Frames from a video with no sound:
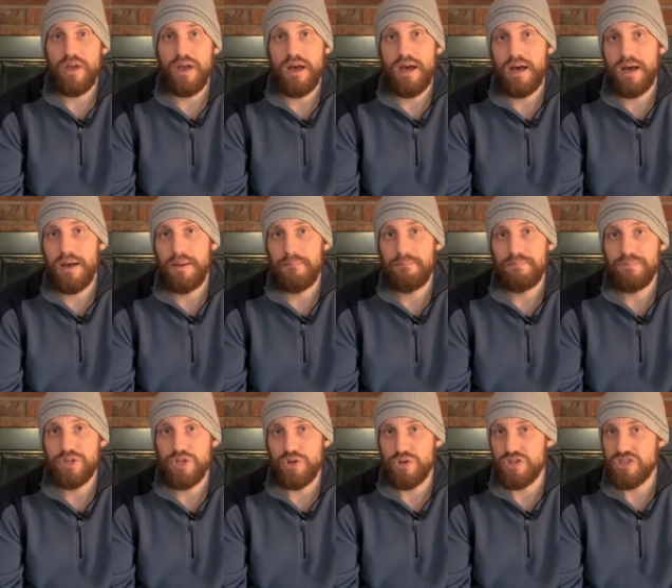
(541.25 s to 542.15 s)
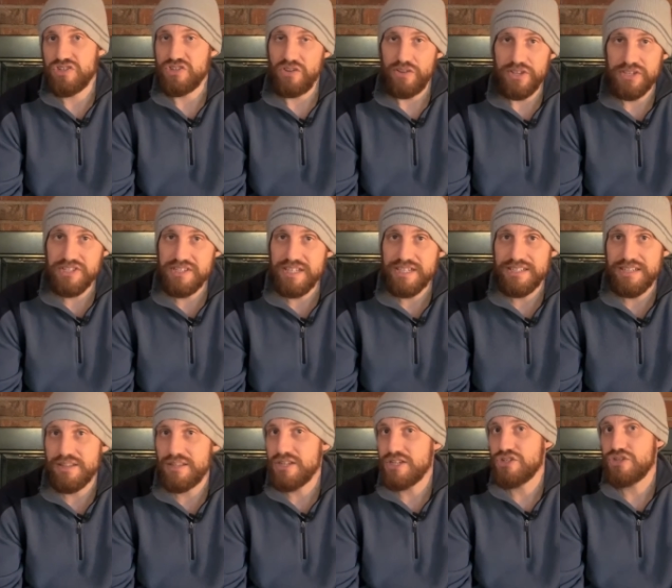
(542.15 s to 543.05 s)
um, you're just listening
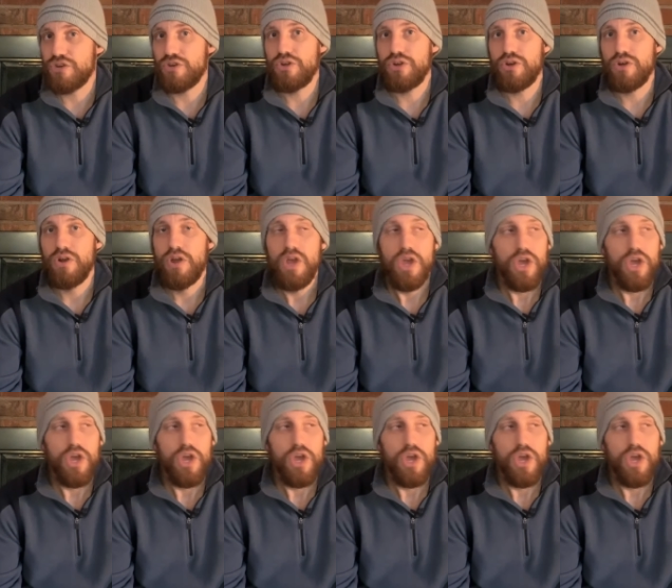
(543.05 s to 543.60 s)
to this, or you're